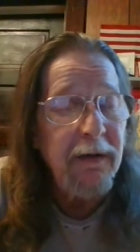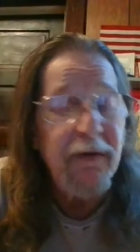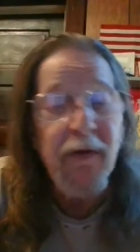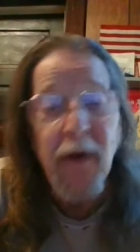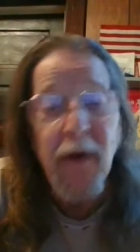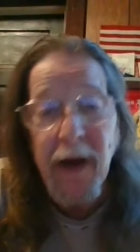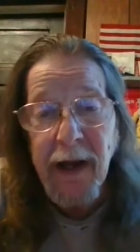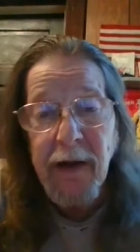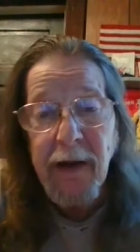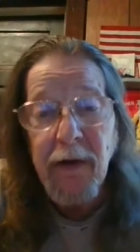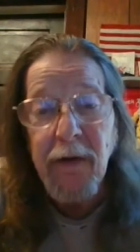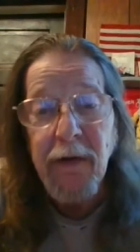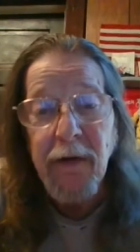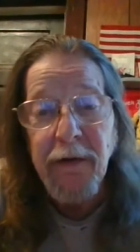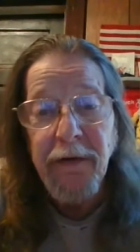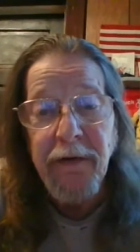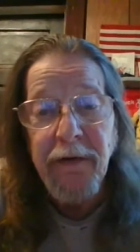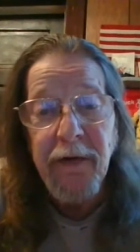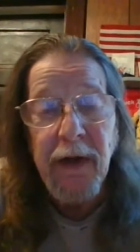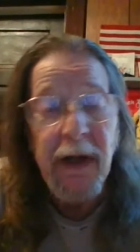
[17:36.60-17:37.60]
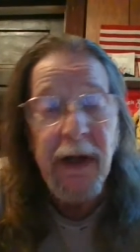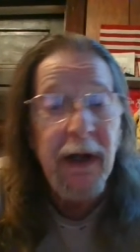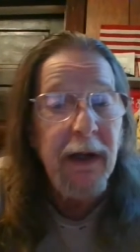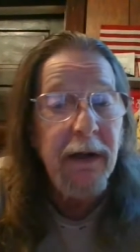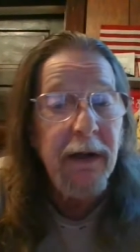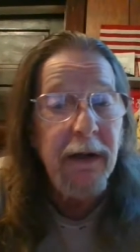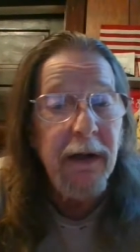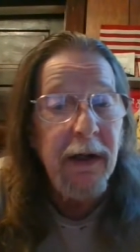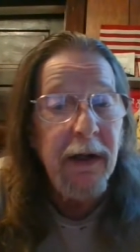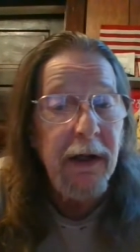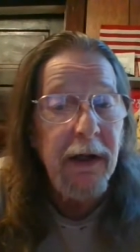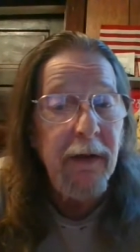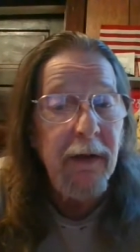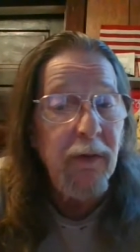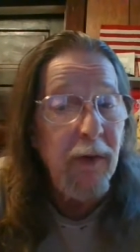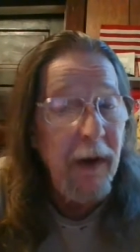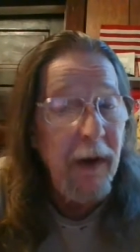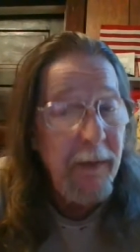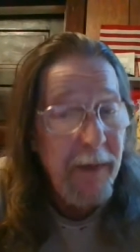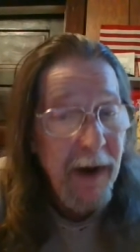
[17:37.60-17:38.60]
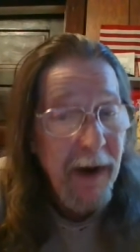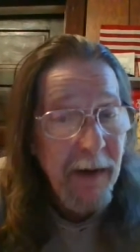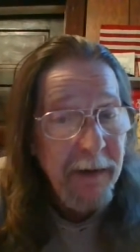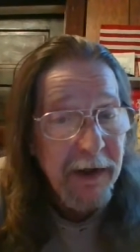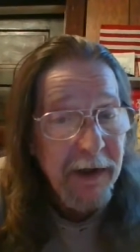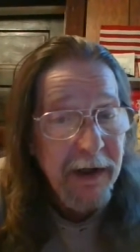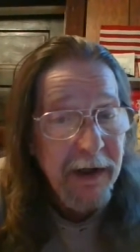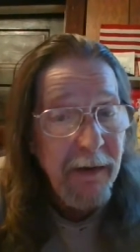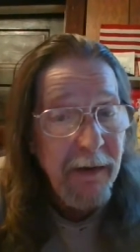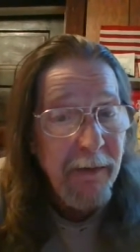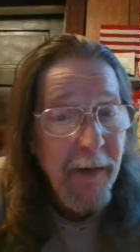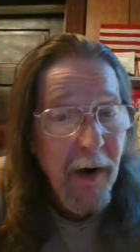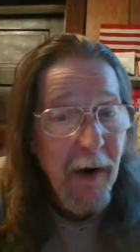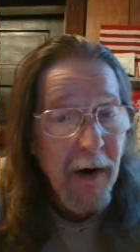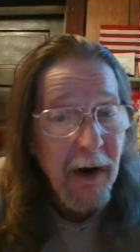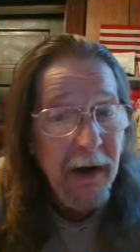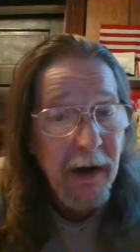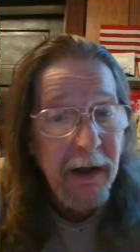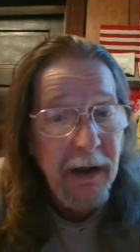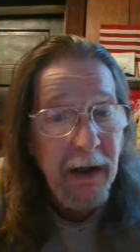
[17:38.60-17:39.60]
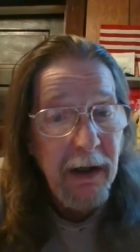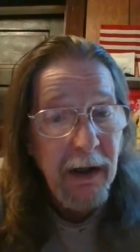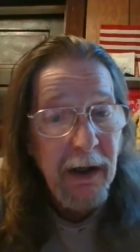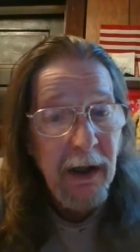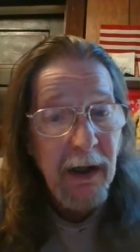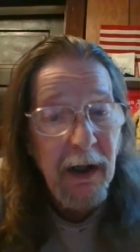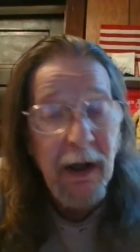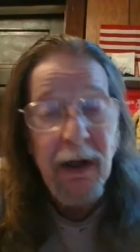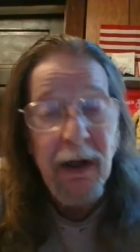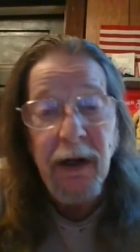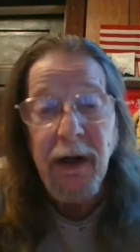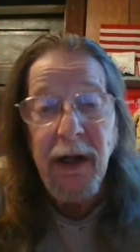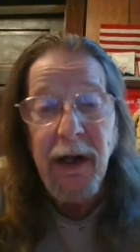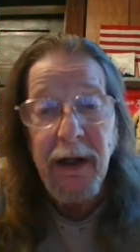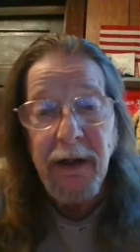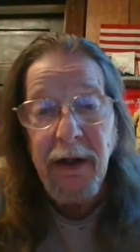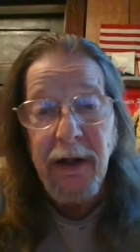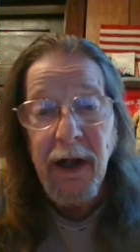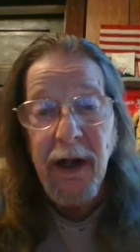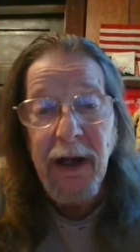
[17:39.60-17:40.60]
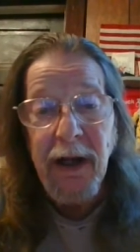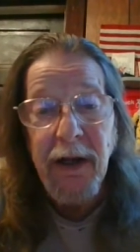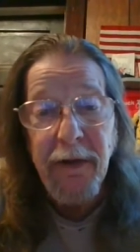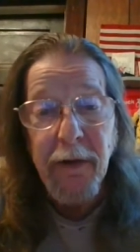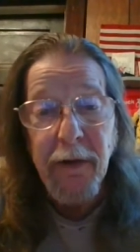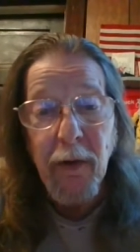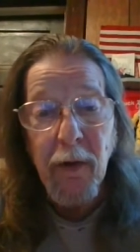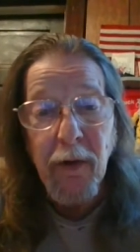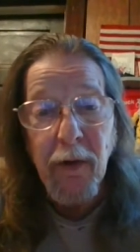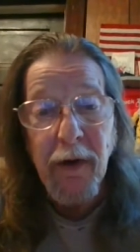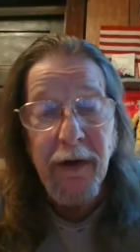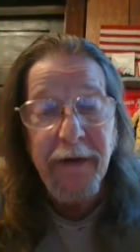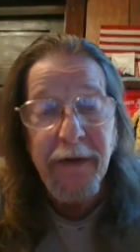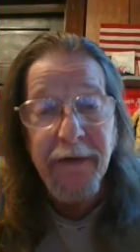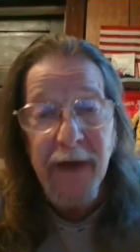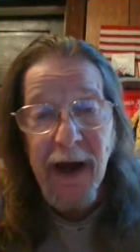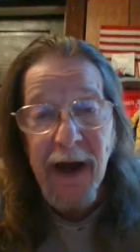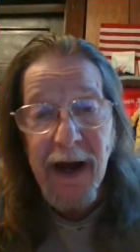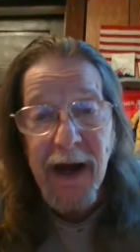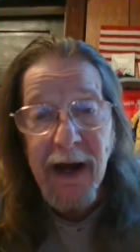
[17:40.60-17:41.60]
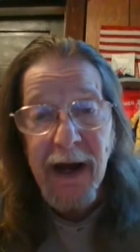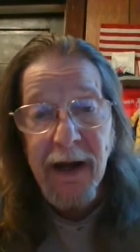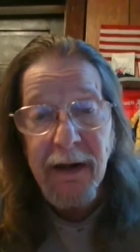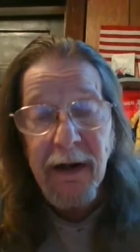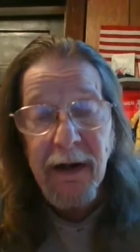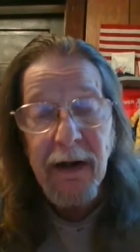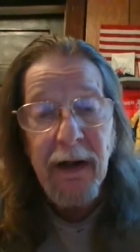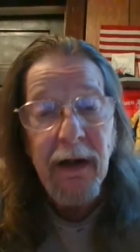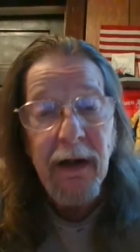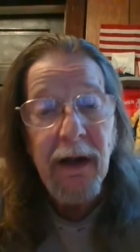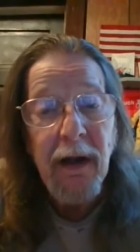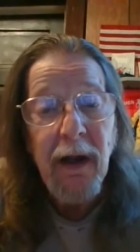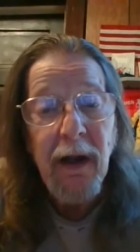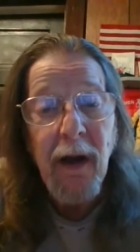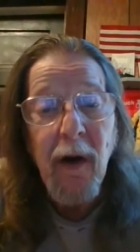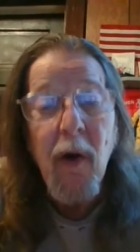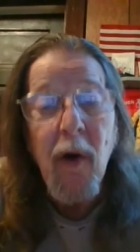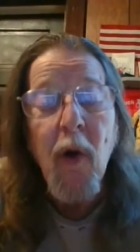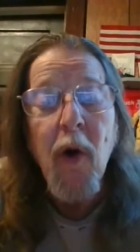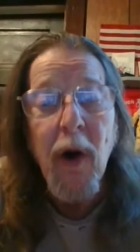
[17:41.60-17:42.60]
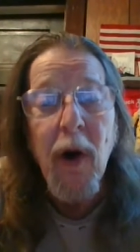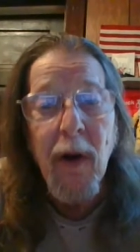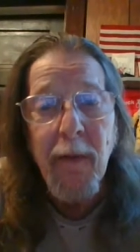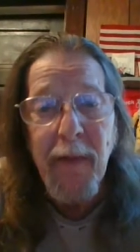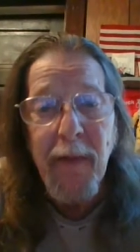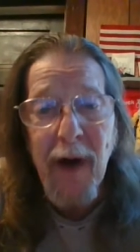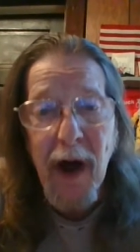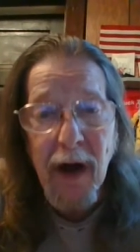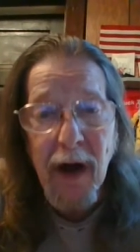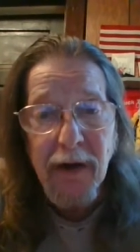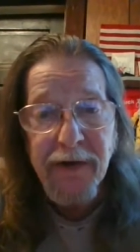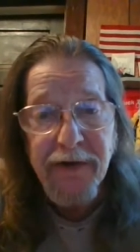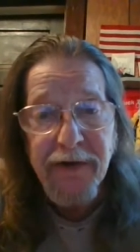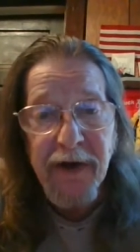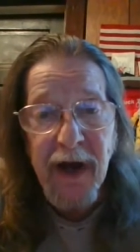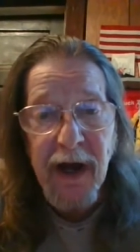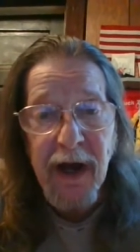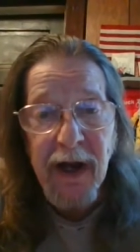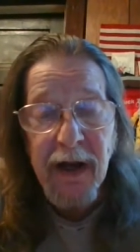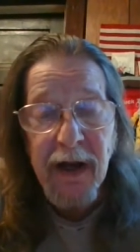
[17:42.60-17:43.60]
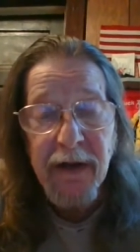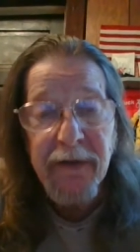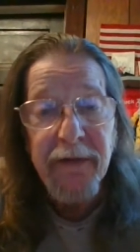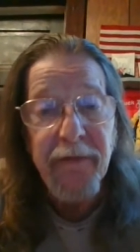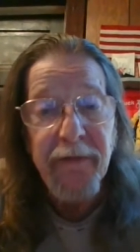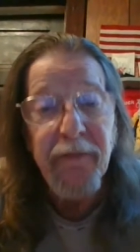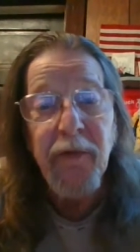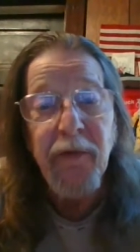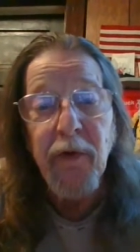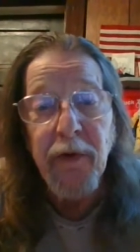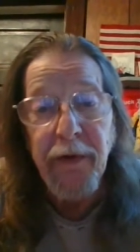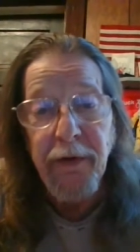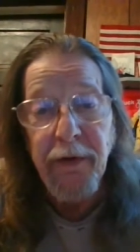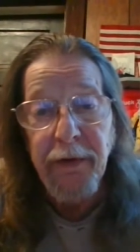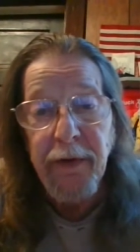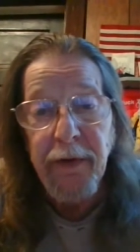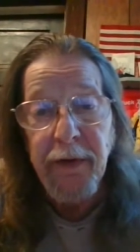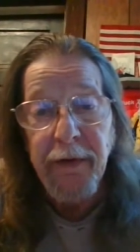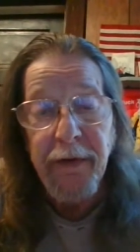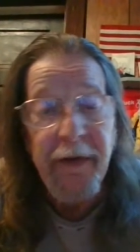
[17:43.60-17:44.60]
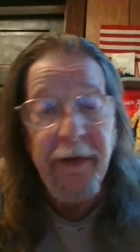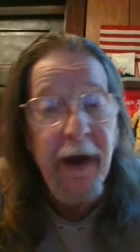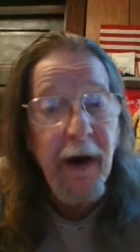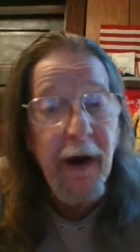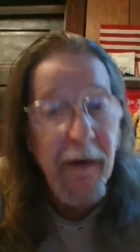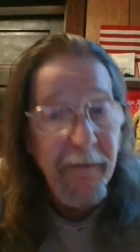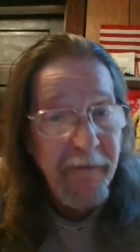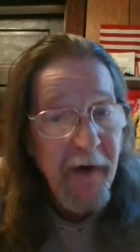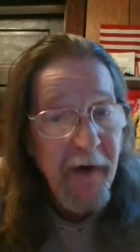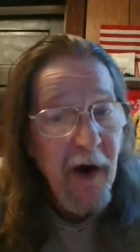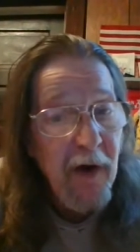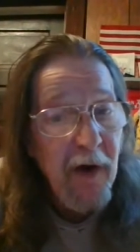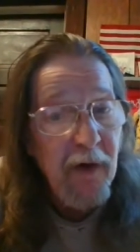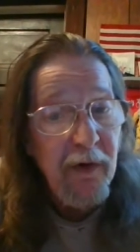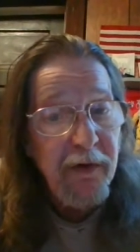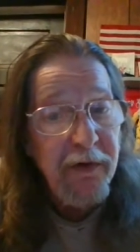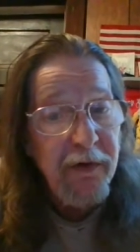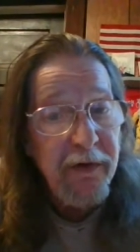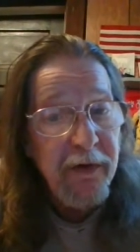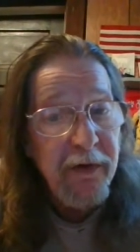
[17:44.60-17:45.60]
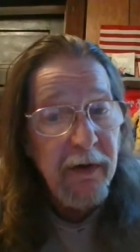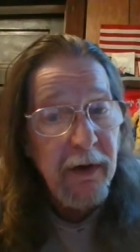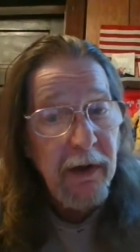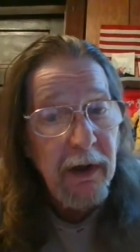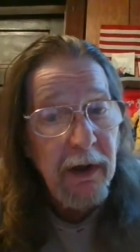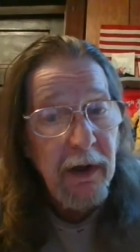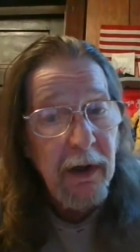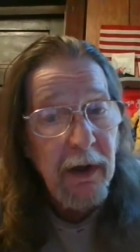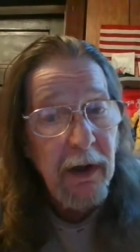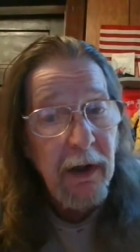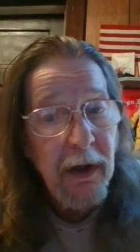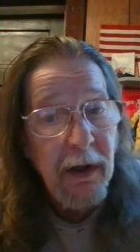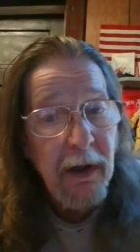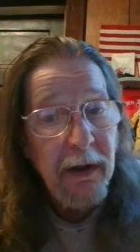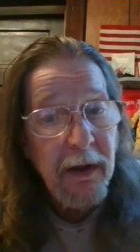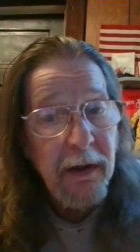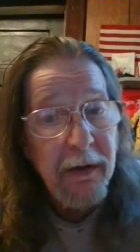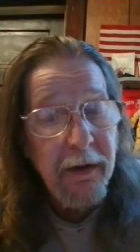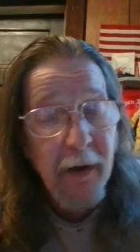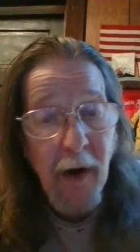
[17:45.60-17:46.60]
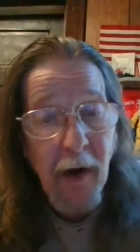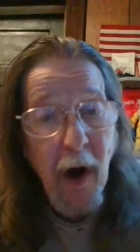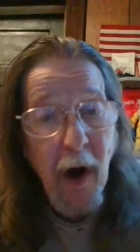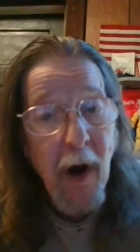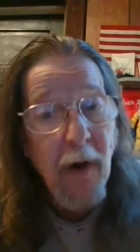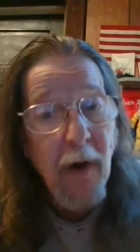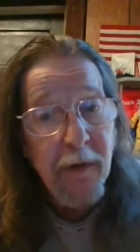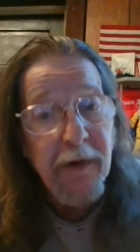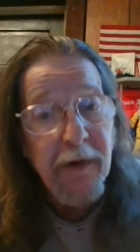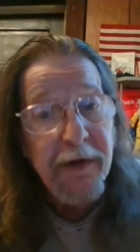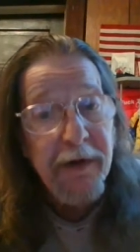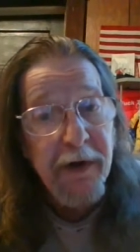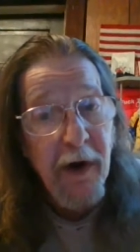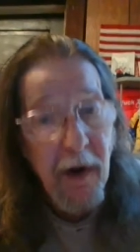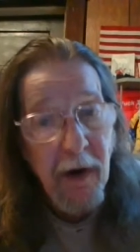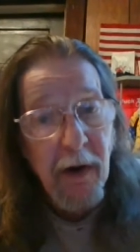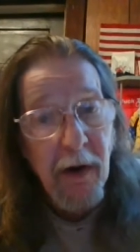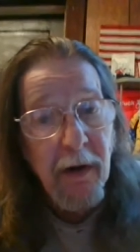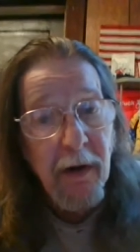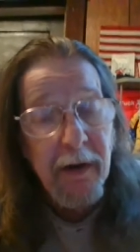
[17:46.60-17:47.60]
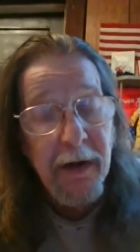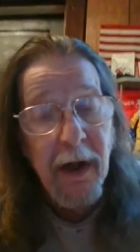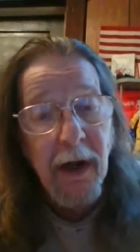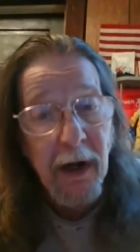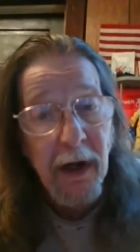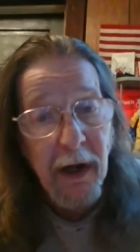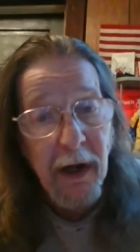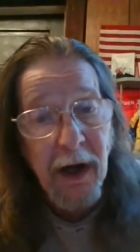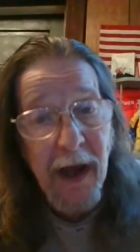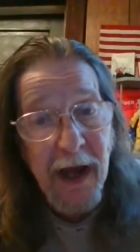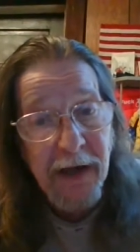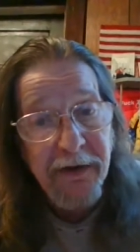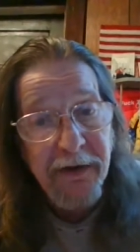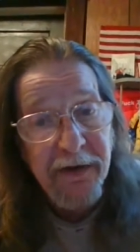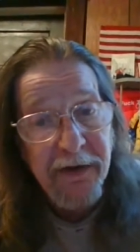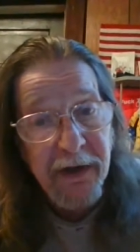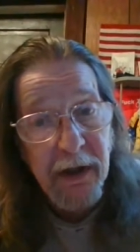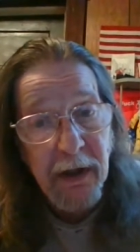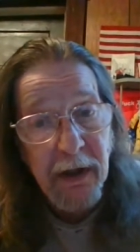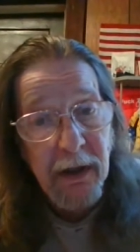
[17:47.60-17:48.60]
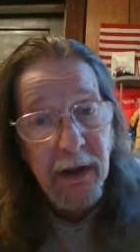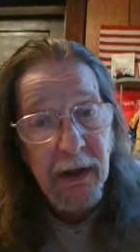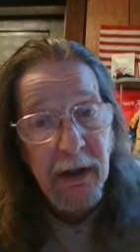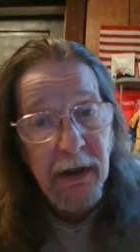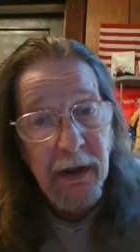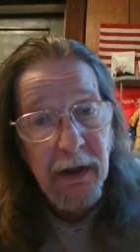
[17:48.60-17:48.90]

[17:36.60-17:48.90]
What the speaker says: traitors in the Republican Party need to either resign or apologize for their votes to overturn an election.